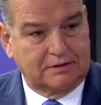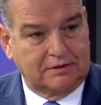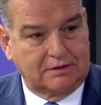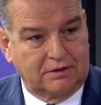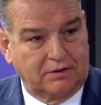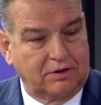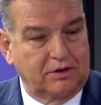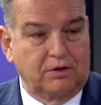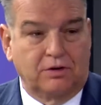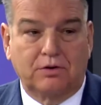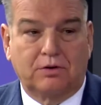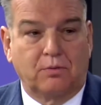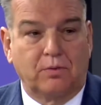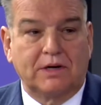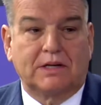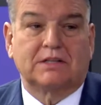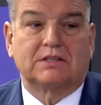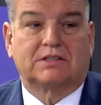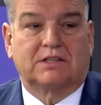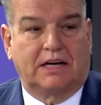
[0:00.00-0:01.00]
We
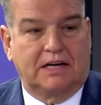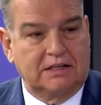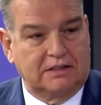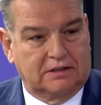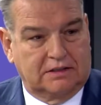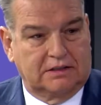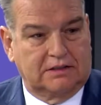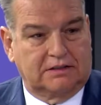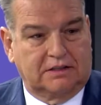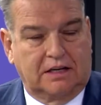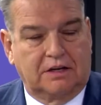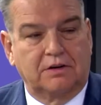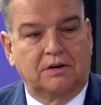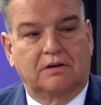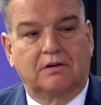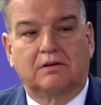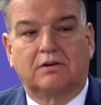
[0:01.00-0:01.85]
can change this, and